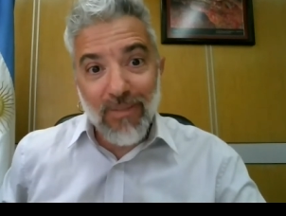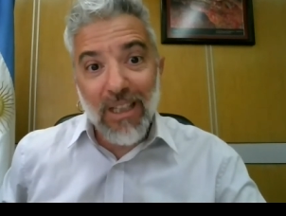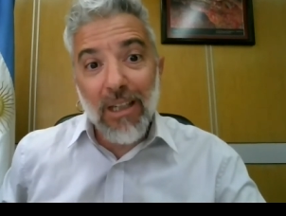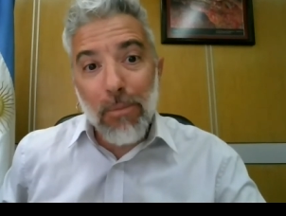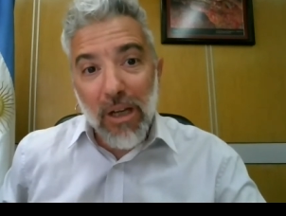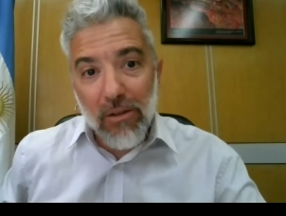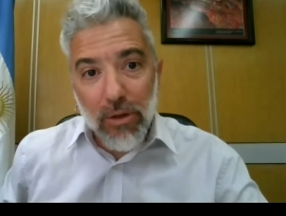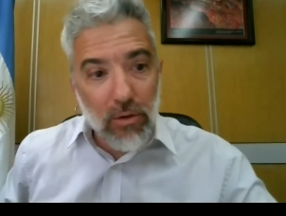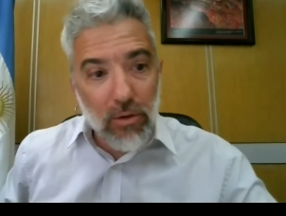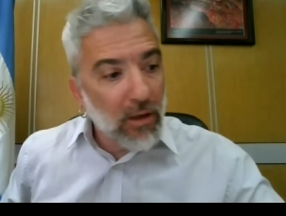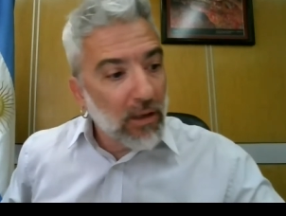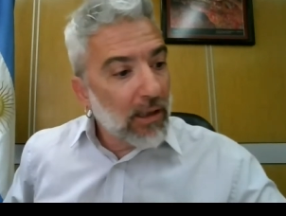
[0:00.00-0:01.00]
in my
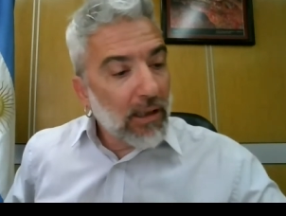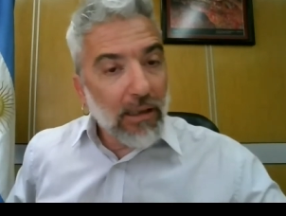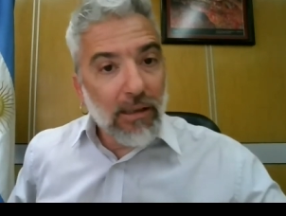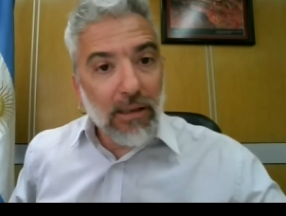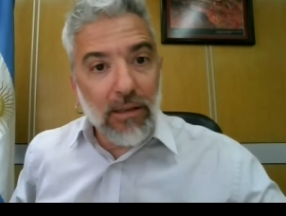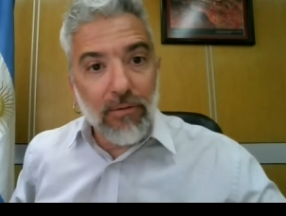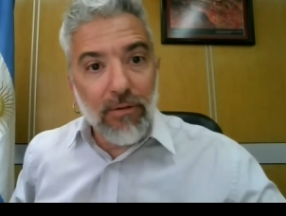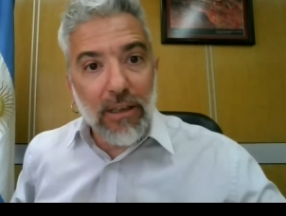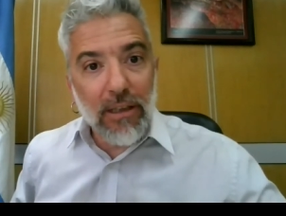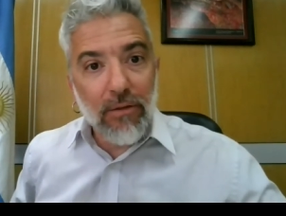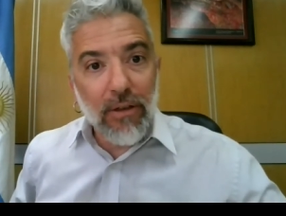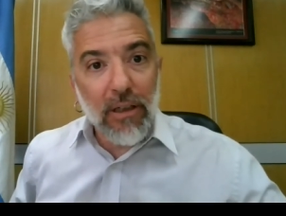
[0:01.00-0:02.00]
view, it is
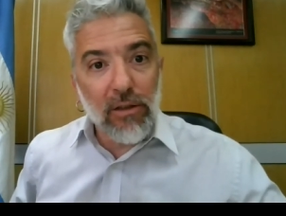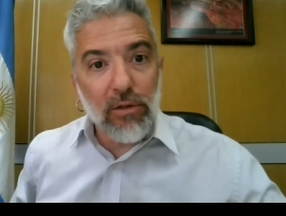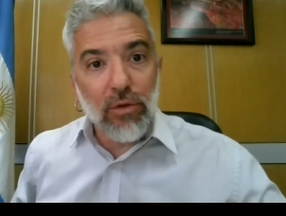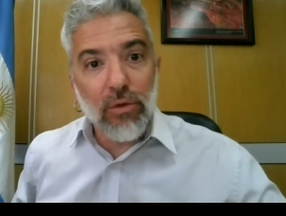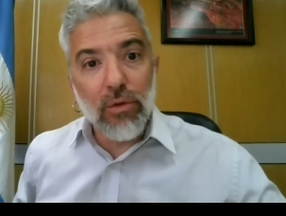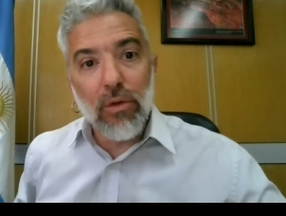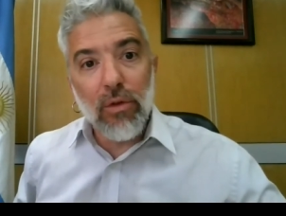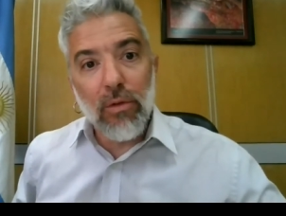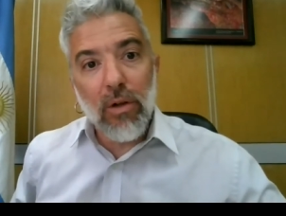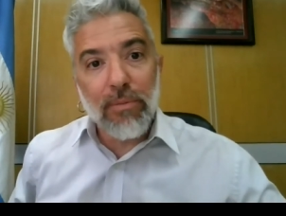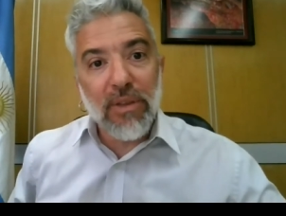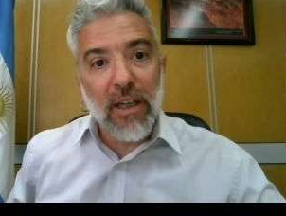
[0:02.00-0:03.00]
very difficult to
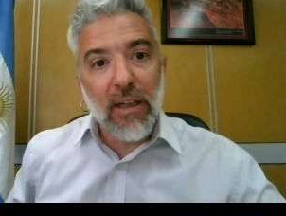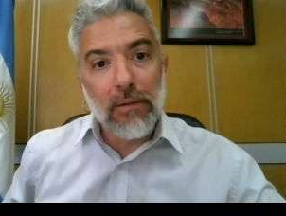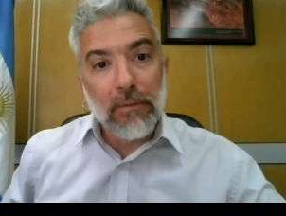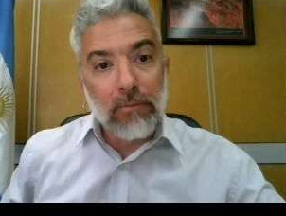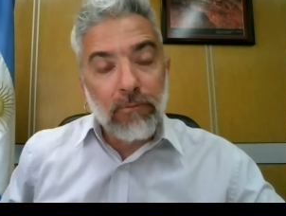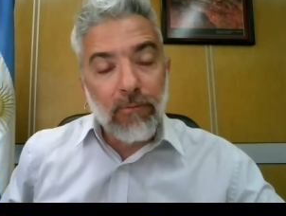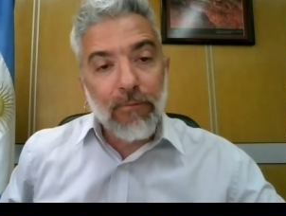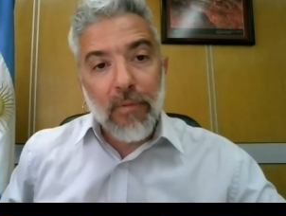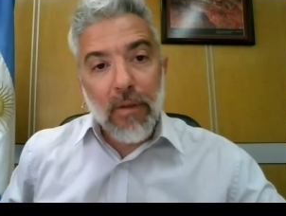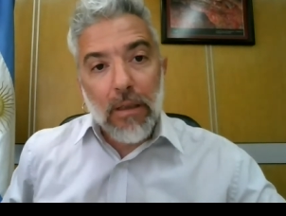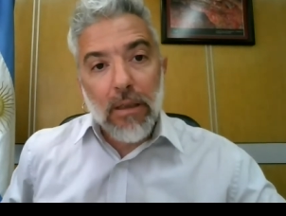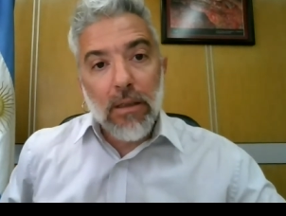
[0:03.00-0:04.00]
obtain
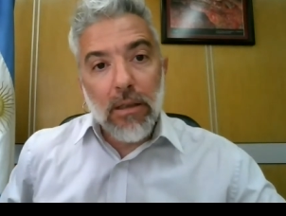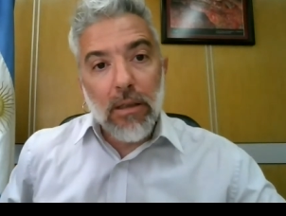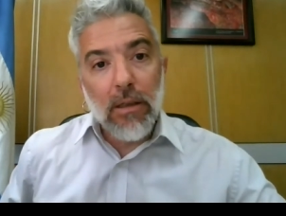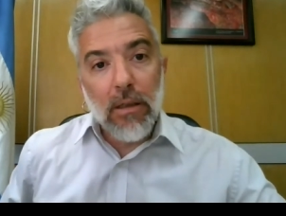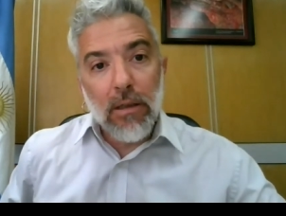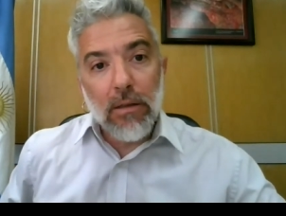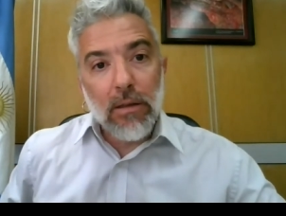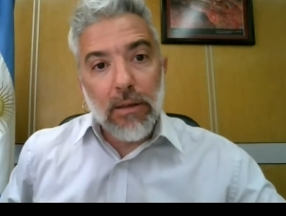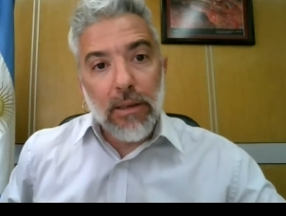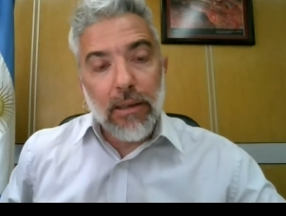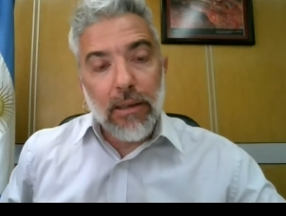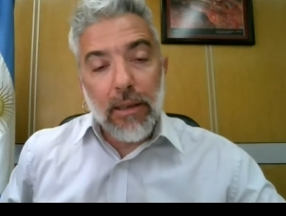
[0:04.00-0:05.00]
uh,
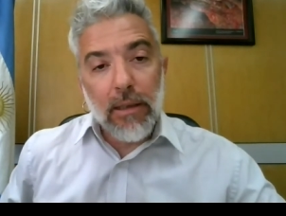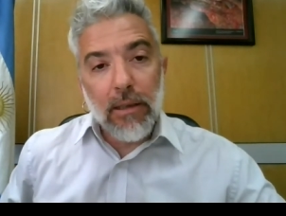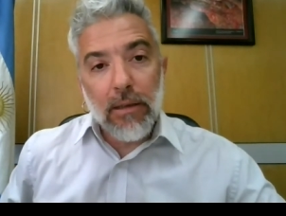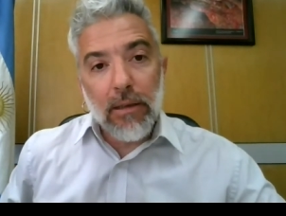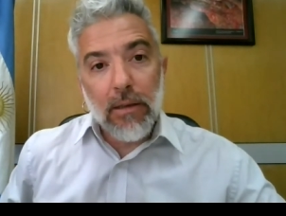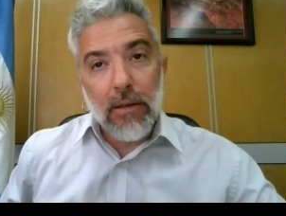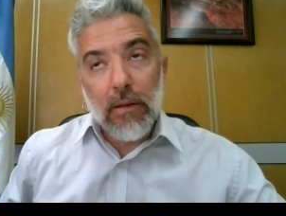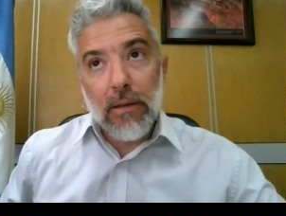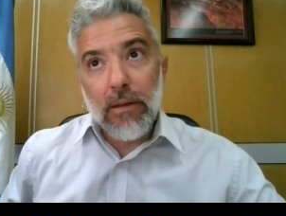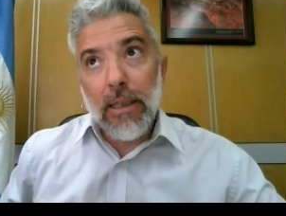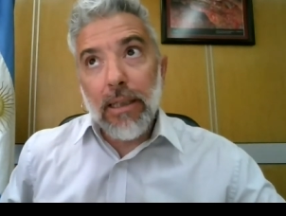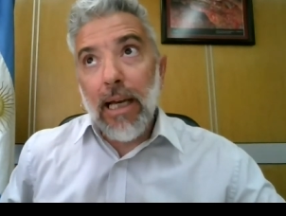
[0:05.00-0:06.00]
the, the,
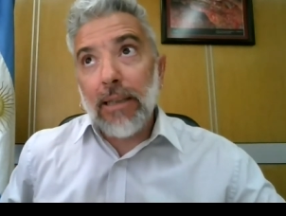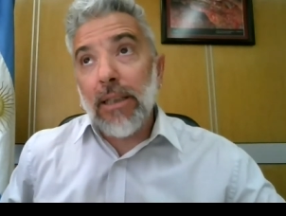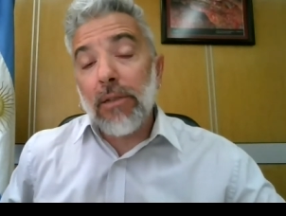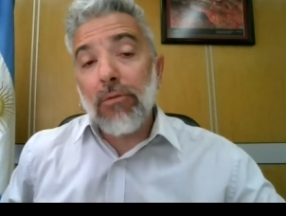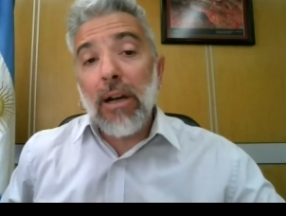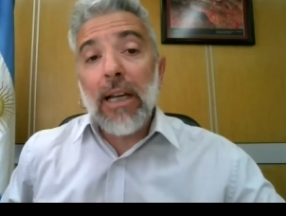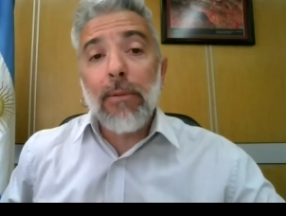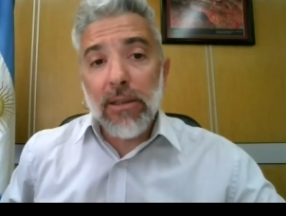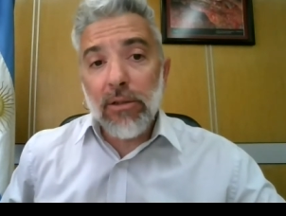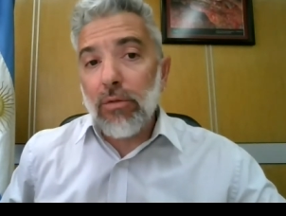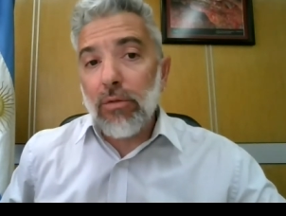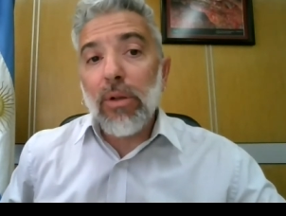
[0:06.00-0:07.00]
the data
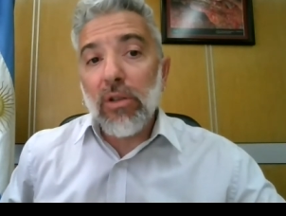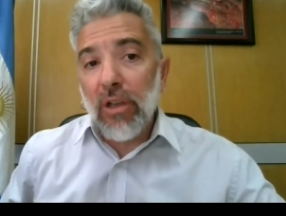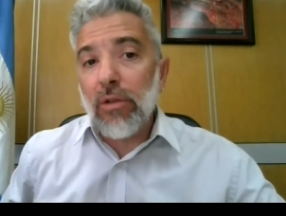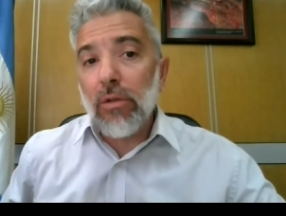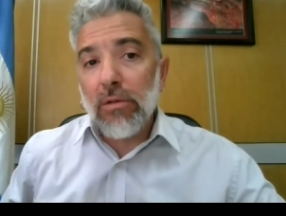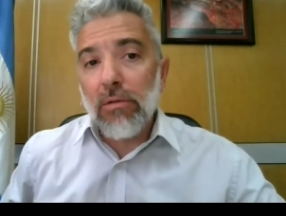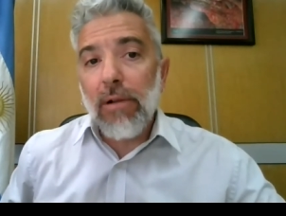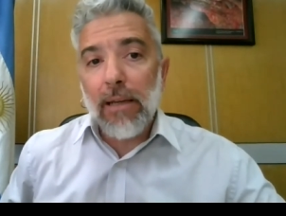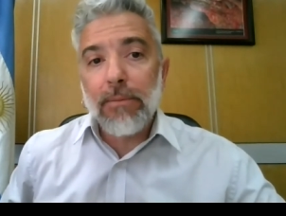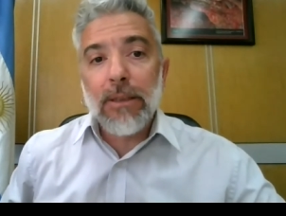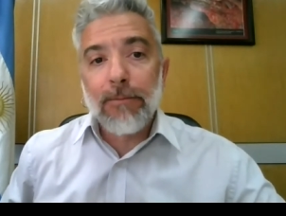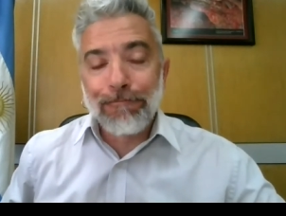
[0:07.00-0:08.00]
relevant to prosecute
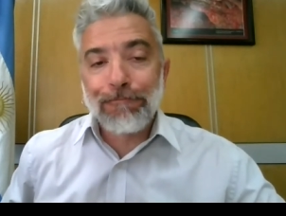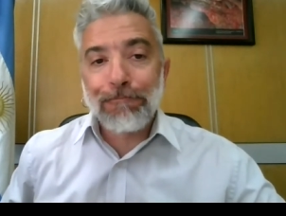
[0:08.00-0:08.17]
crimes.